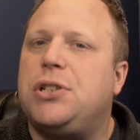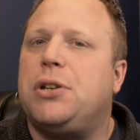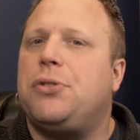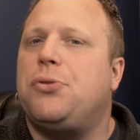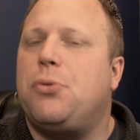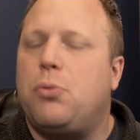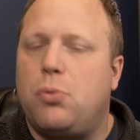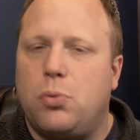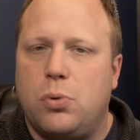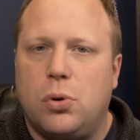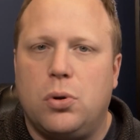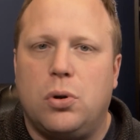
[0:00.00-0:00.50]
a
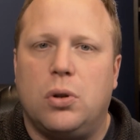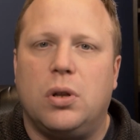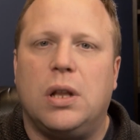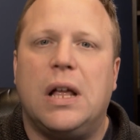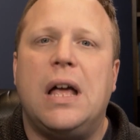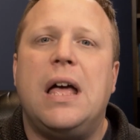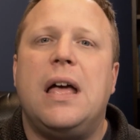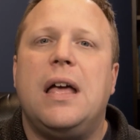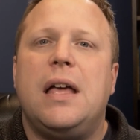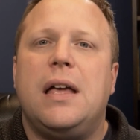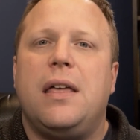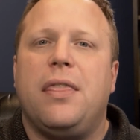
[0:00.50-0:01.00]
general rule,
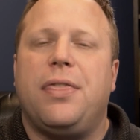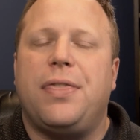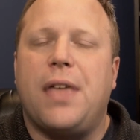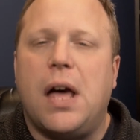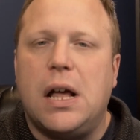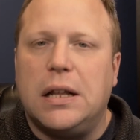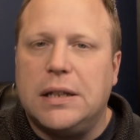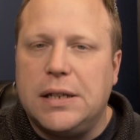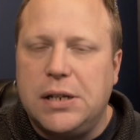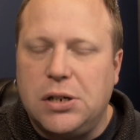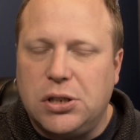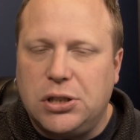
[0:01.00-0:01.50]

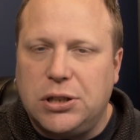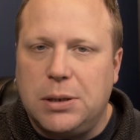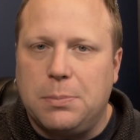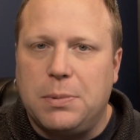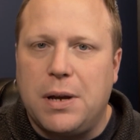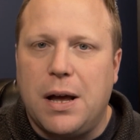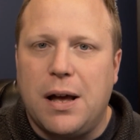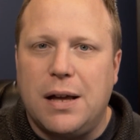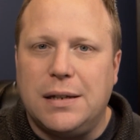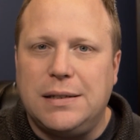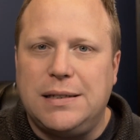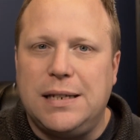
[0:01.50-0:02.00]
thought
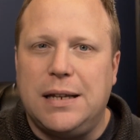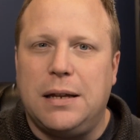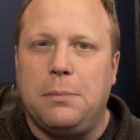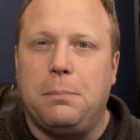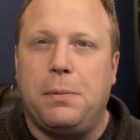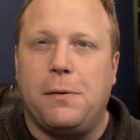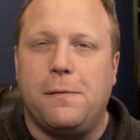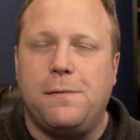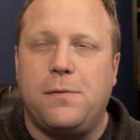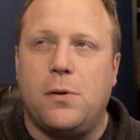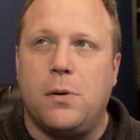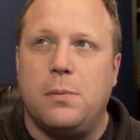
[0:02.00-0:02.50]
leadership
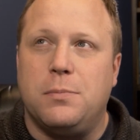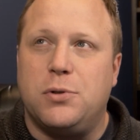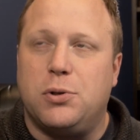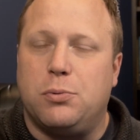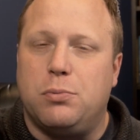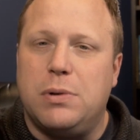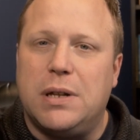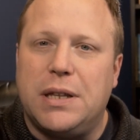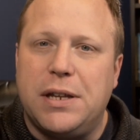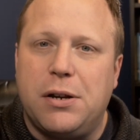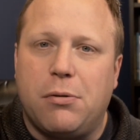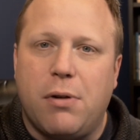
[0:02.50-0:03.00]
content performs
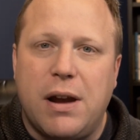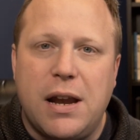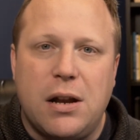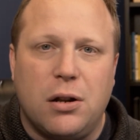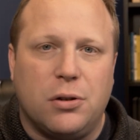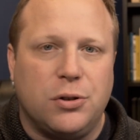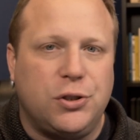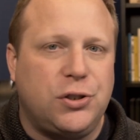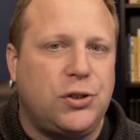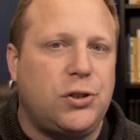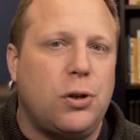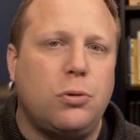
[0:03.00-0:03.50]
really great
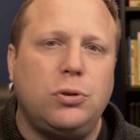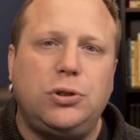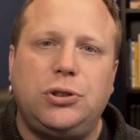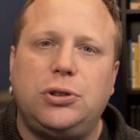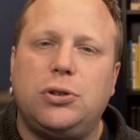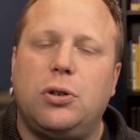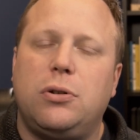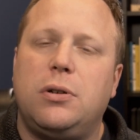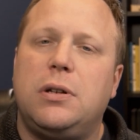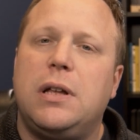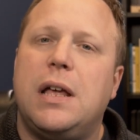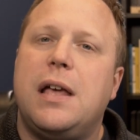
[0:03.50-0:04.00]
on
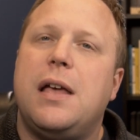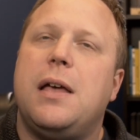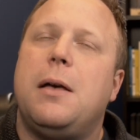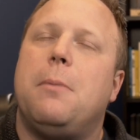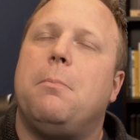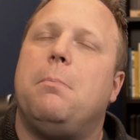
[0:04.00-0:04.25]
social,